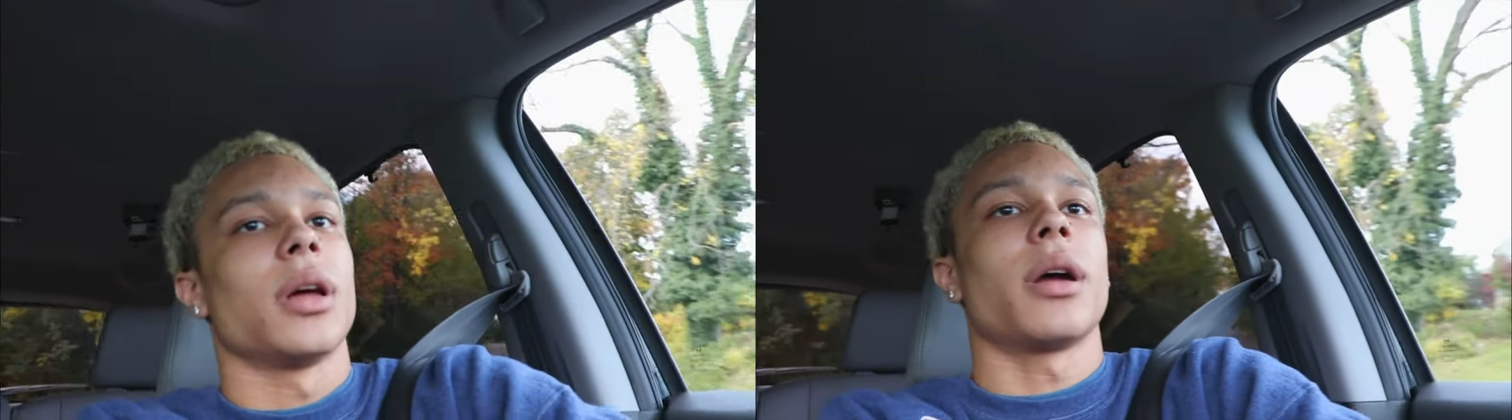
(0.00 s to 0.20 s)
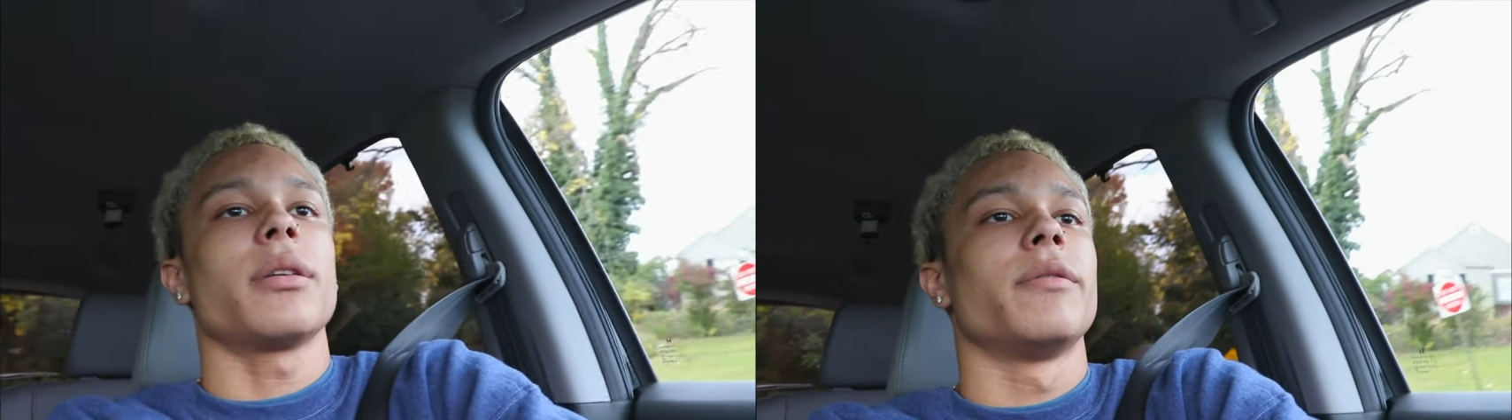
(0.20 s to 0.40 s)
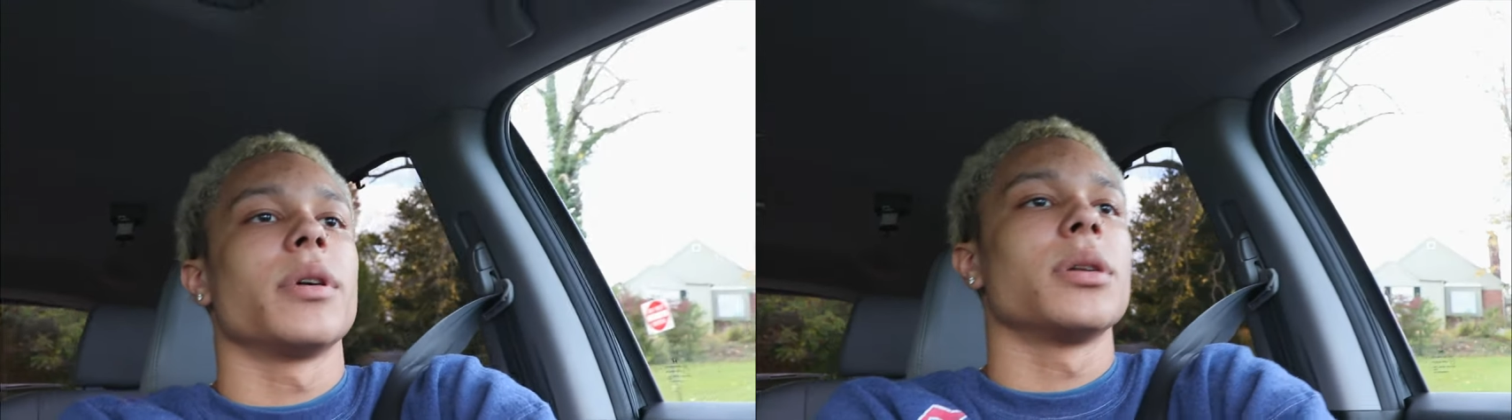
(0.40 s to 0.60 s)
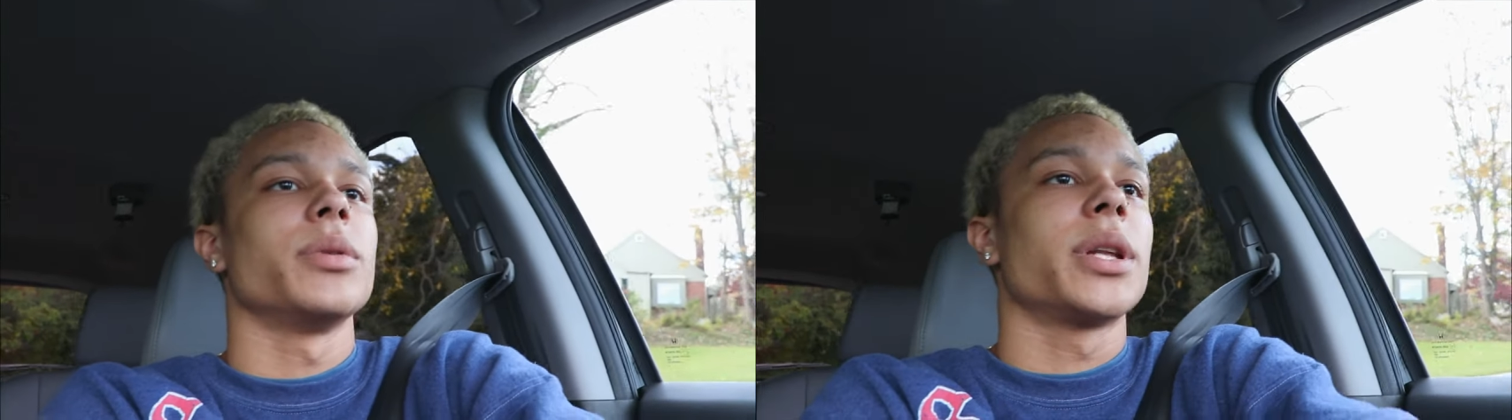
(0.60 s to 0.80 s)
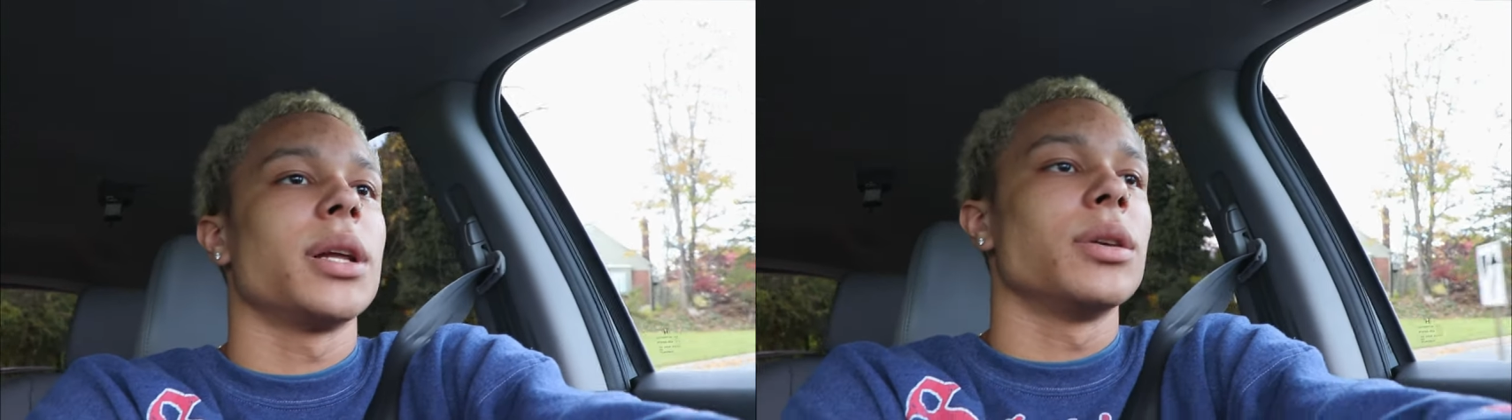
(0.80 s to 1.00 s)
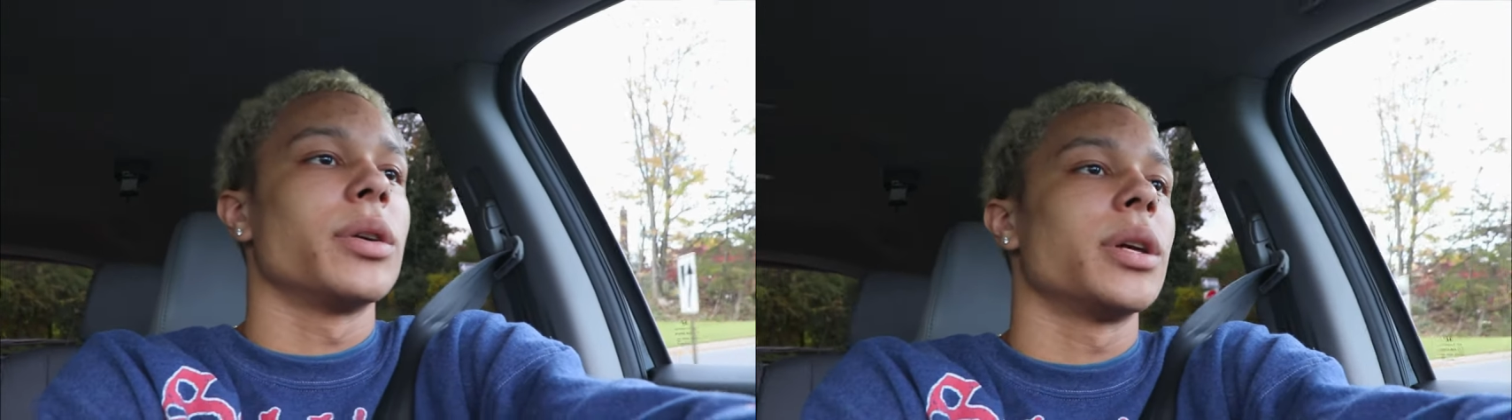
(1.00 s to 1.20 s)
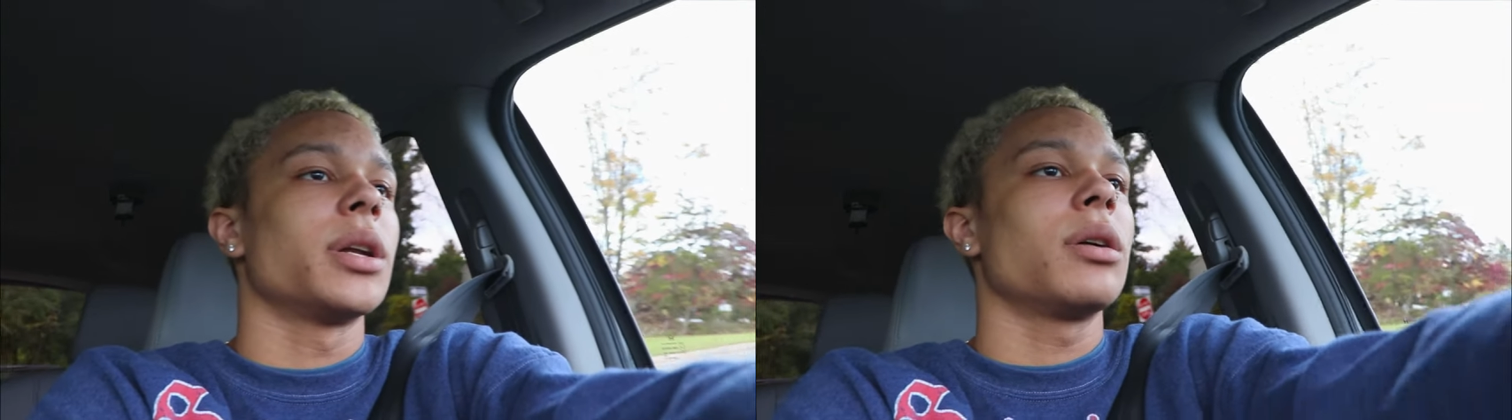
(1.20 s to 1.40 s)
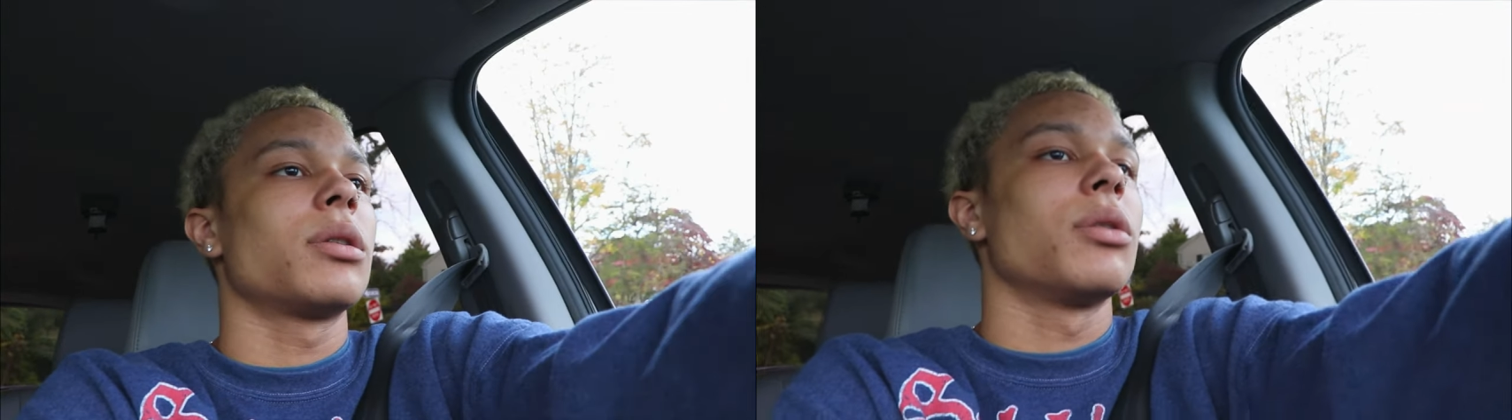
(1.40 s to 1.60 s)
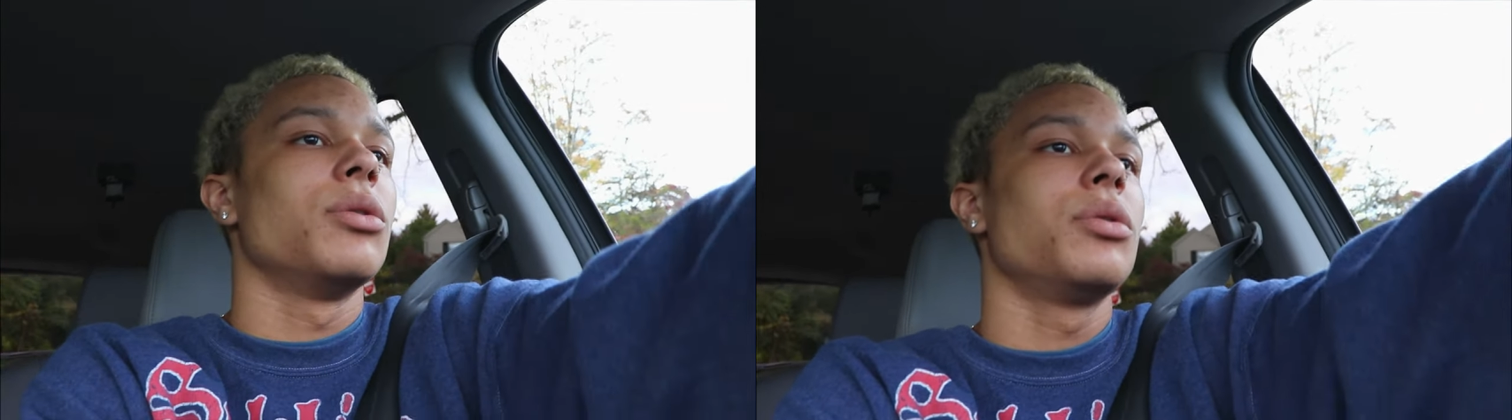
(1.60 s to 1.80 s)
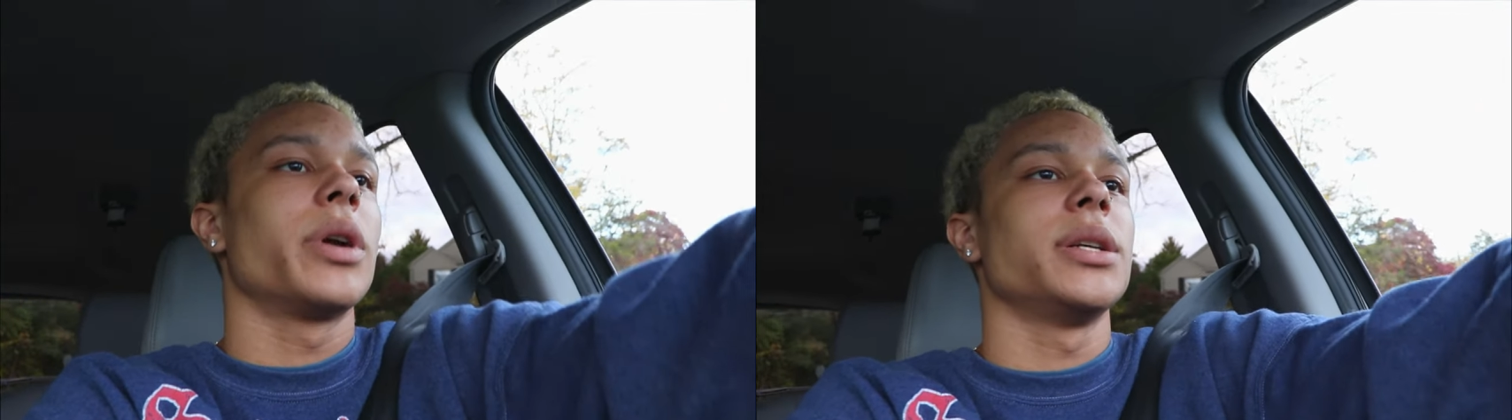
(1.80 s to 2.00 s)
I ain't fucking with that little kid. I don't know
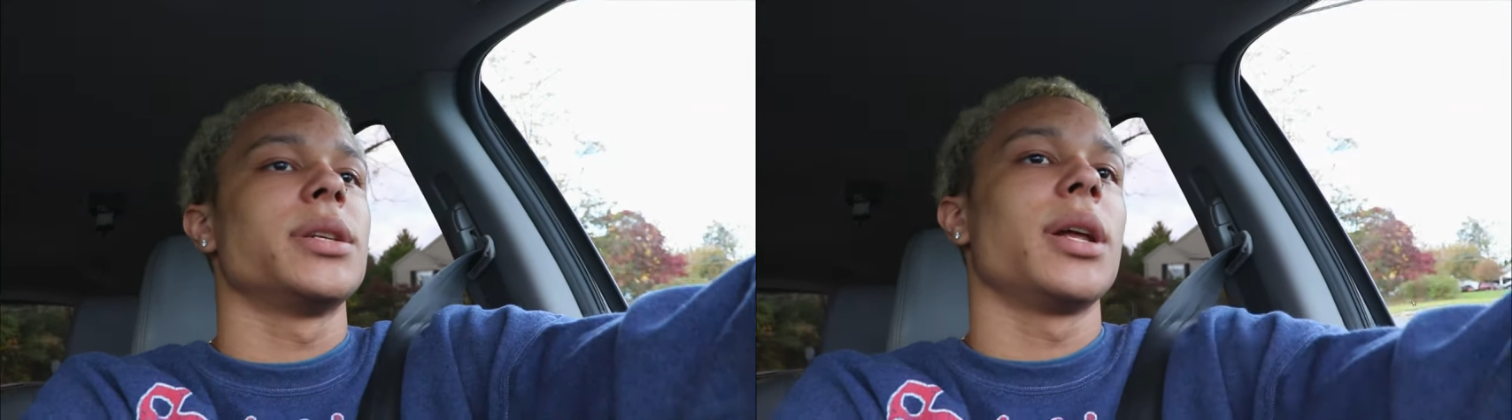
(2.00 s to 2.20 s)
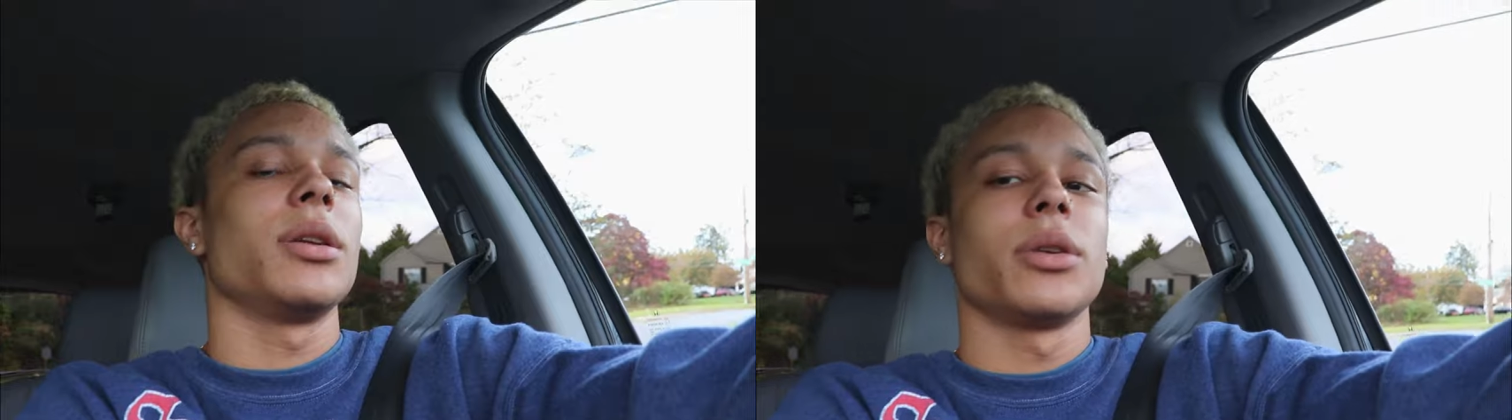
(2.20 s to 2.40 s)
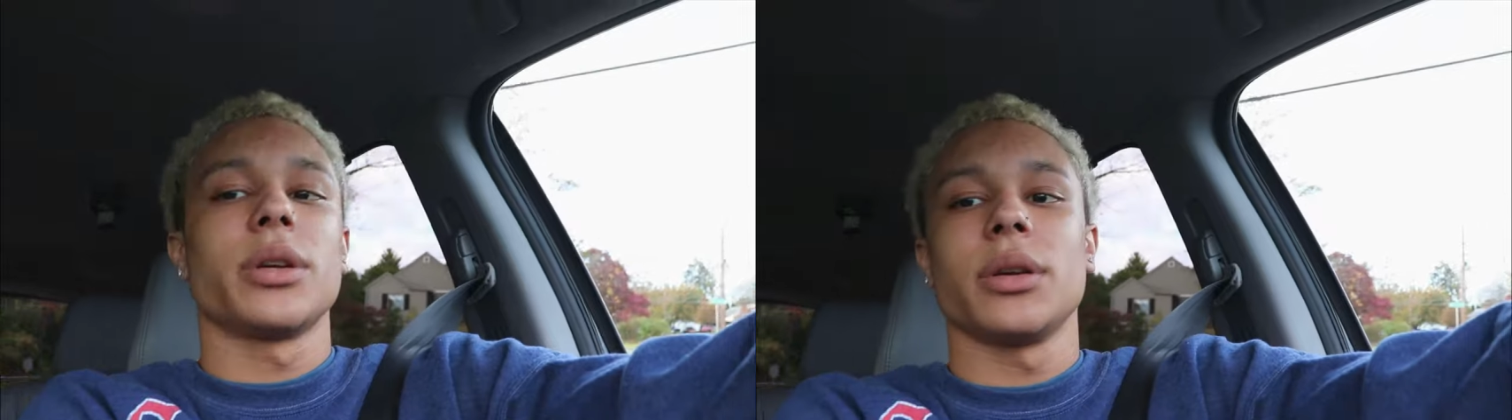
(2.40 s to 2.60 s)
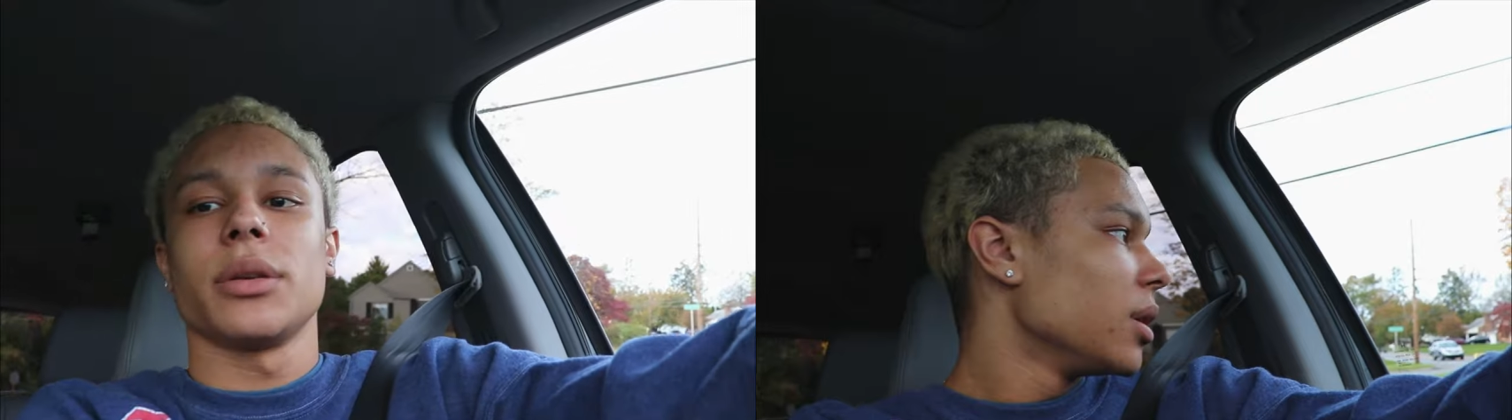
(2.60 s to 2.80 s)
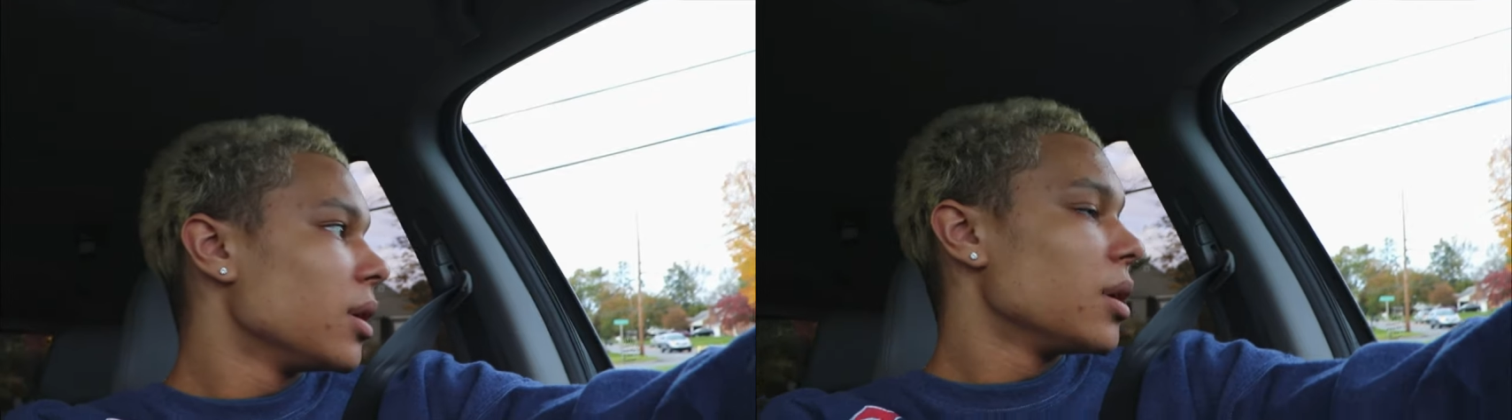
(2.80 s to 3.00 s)
who raised that little kid.